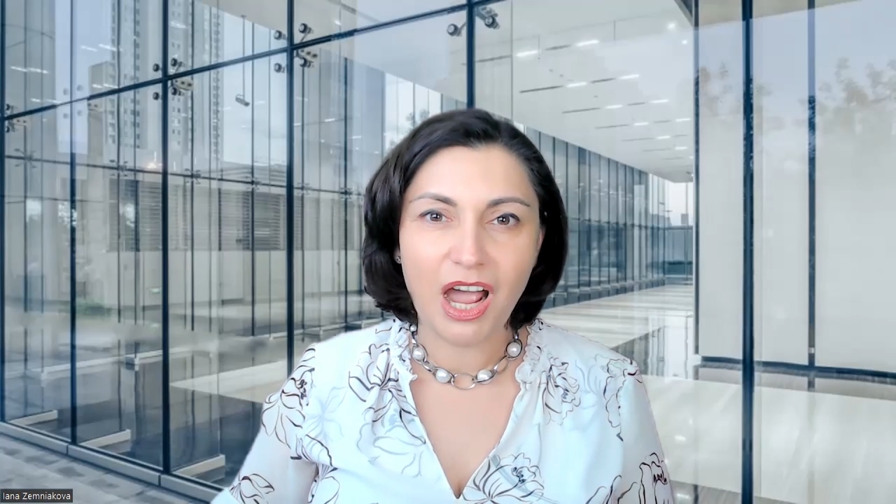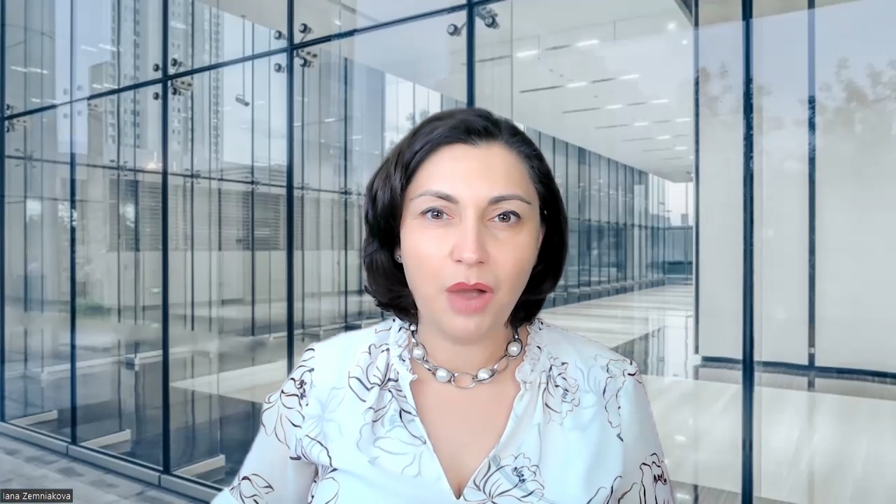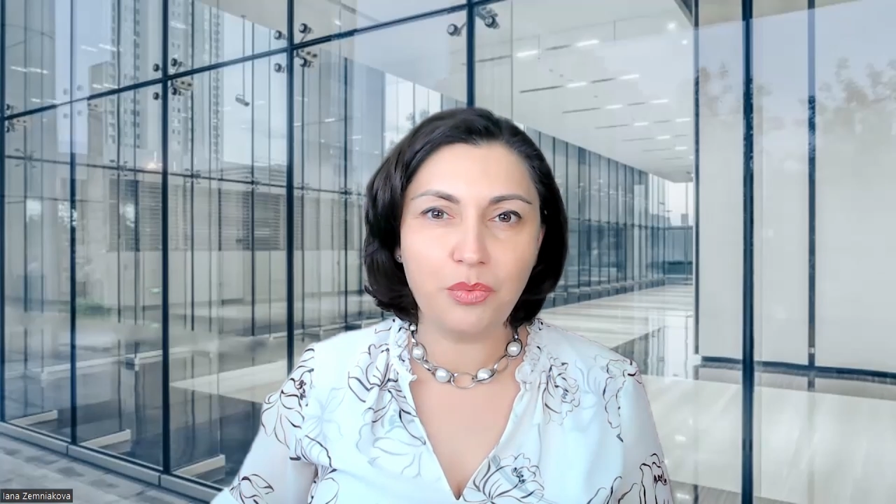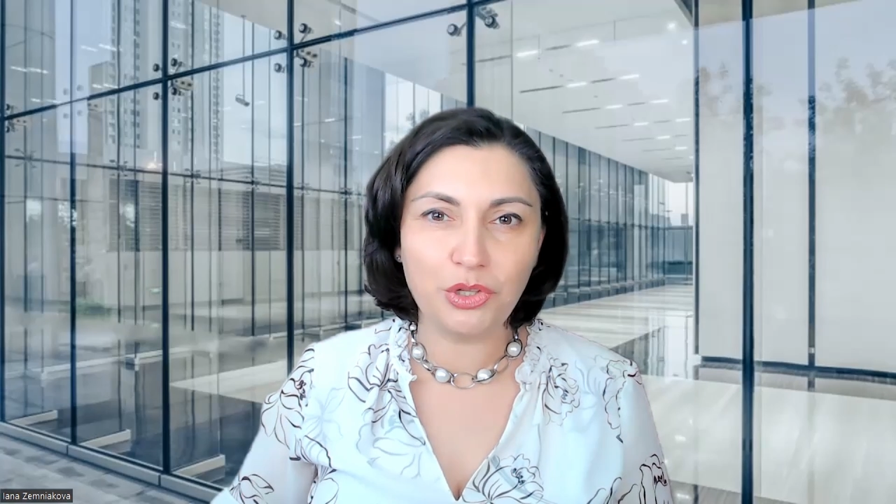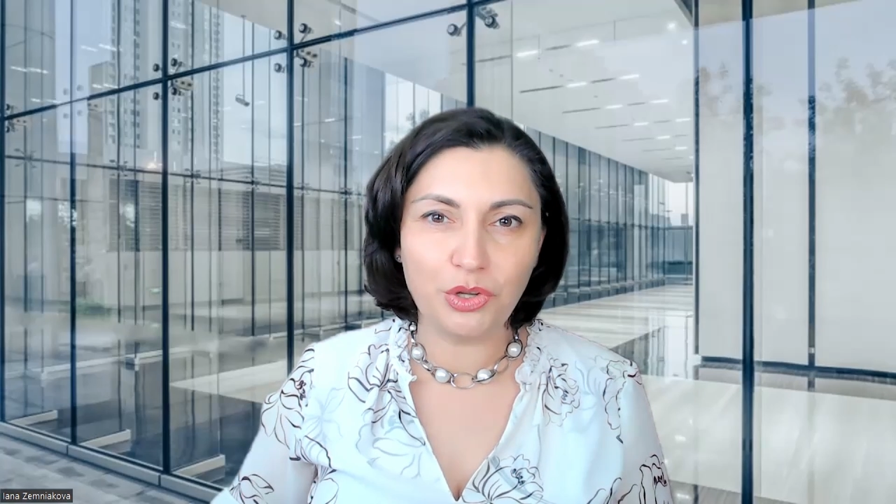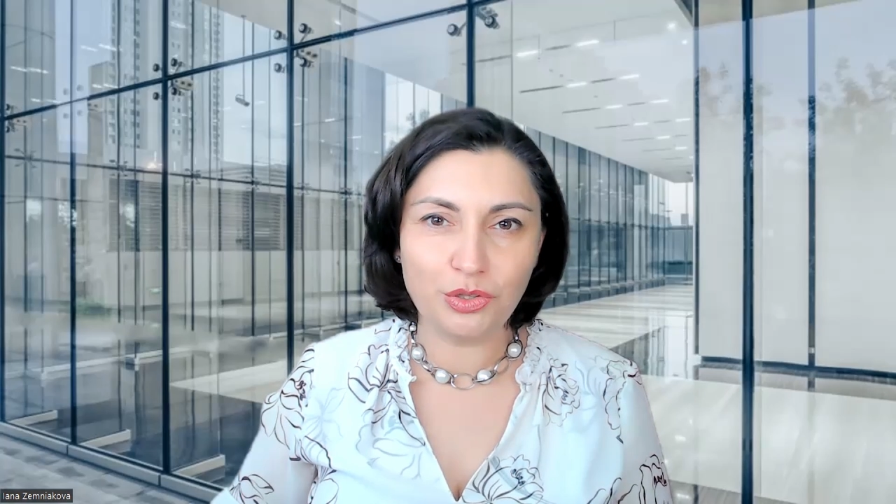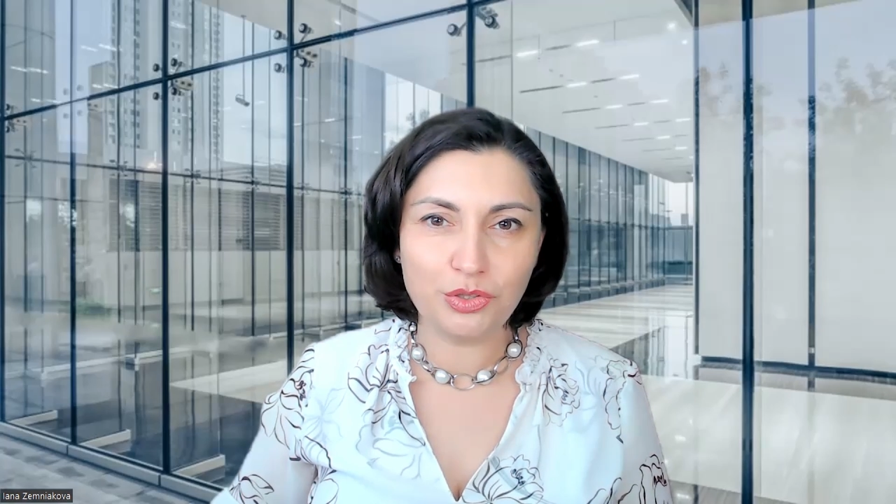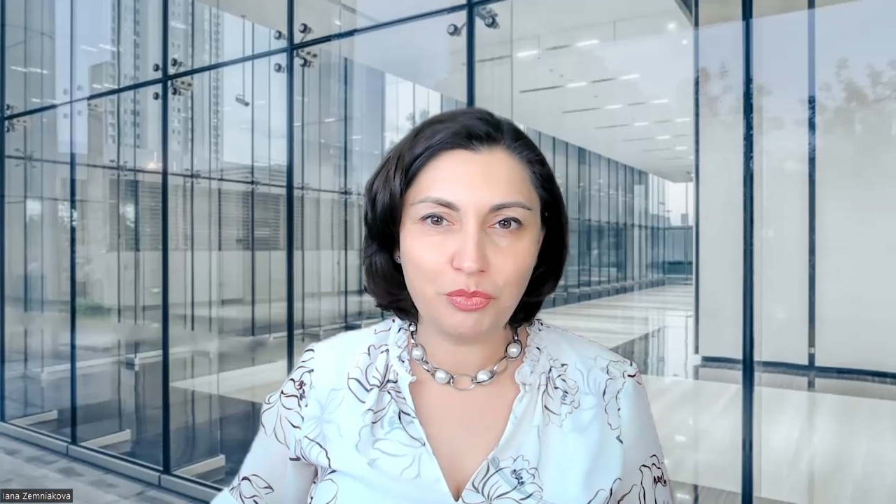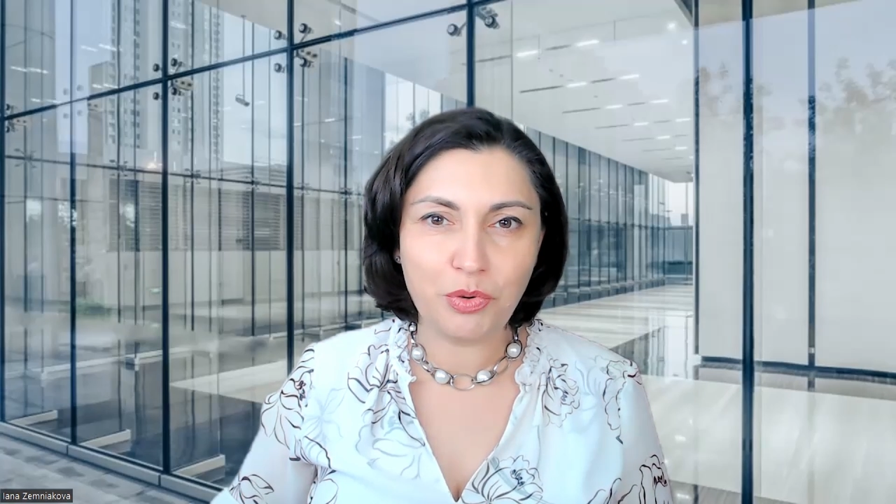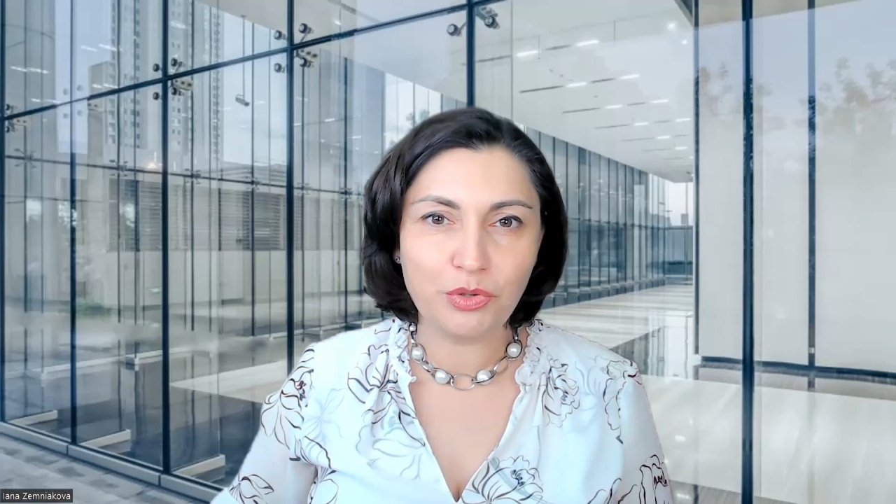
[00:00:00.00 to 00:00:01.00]
I will
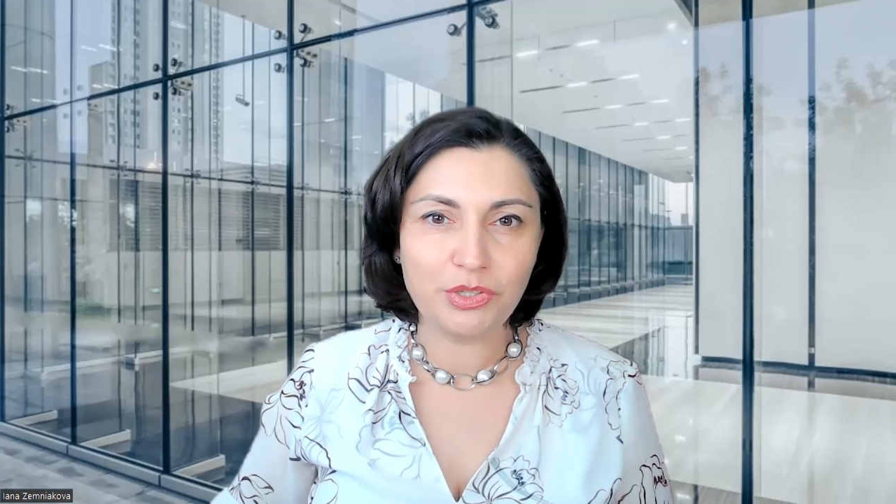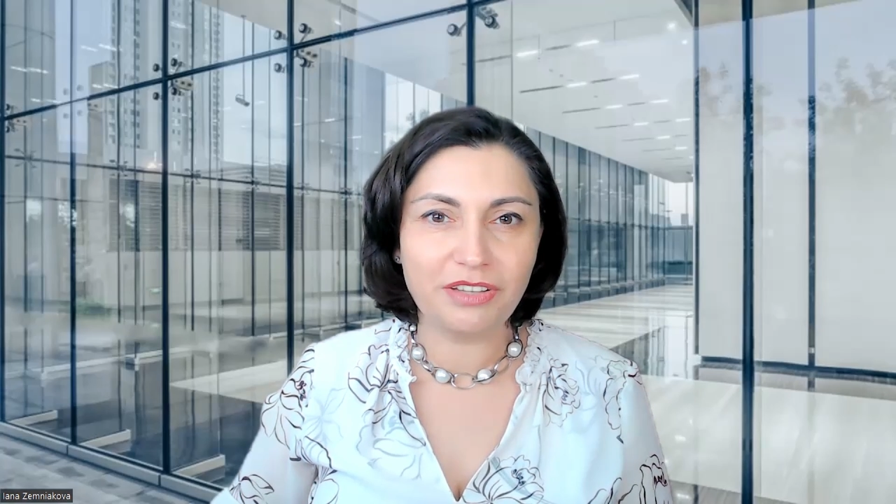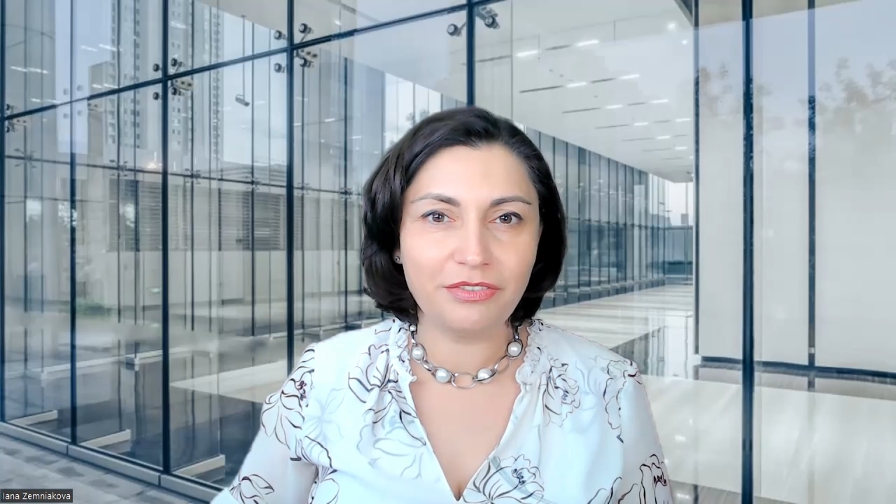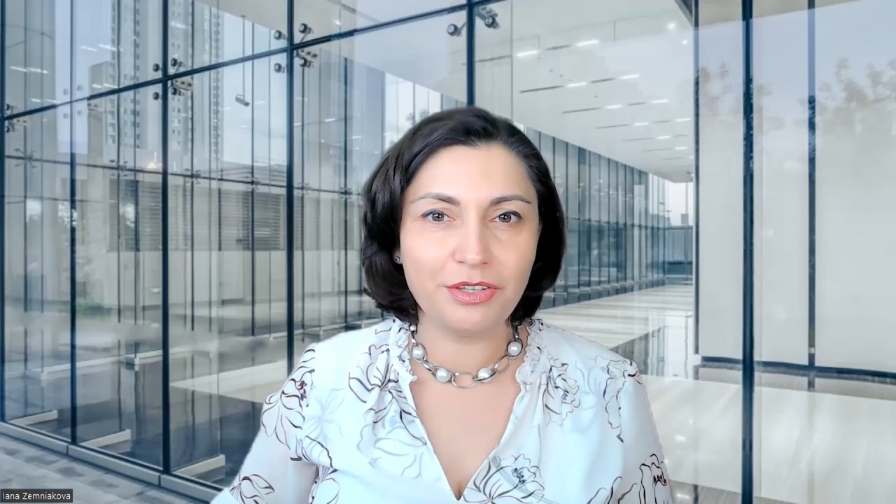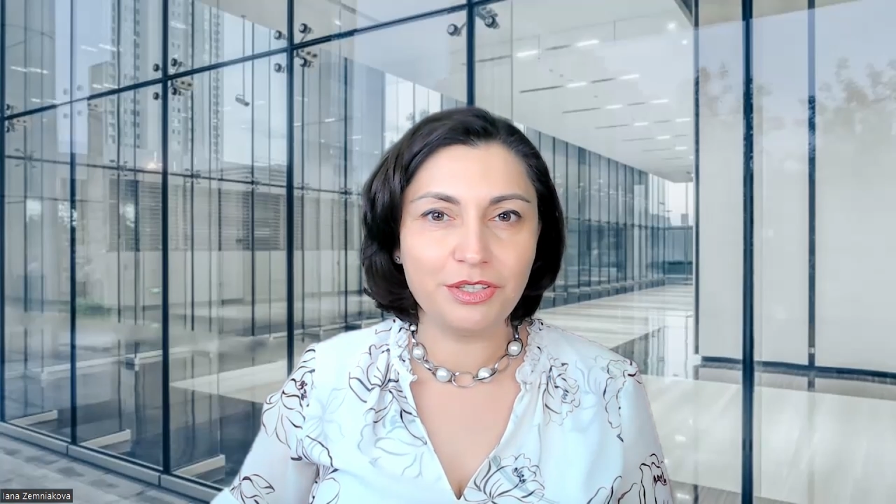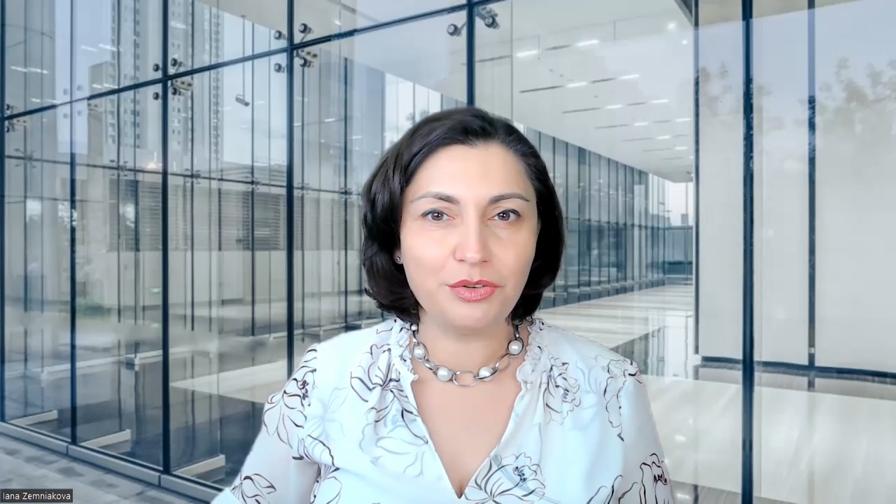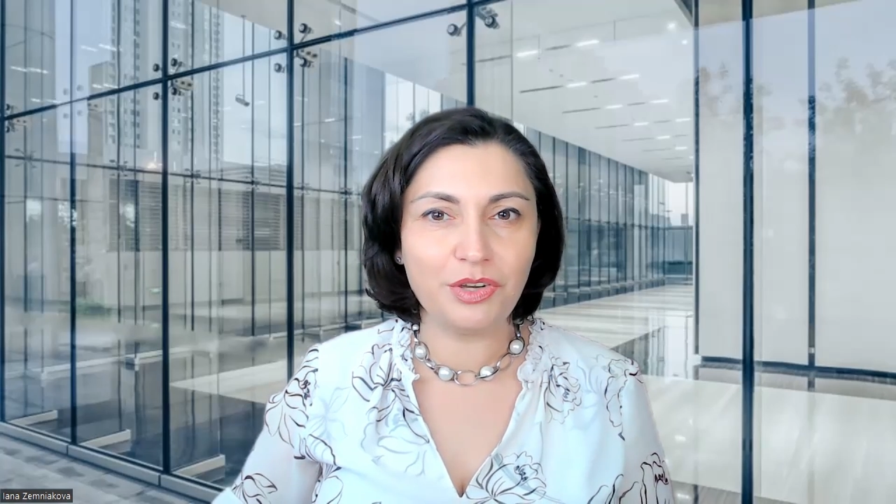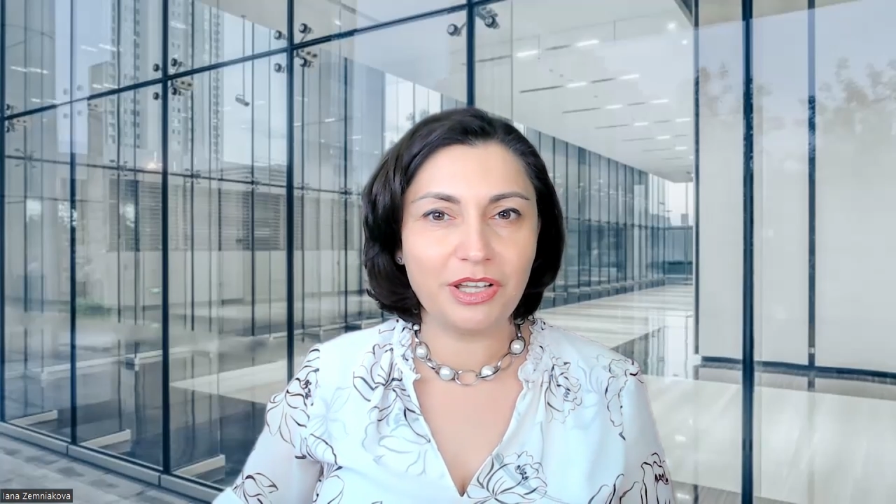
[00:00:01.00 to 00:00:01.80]
also post a video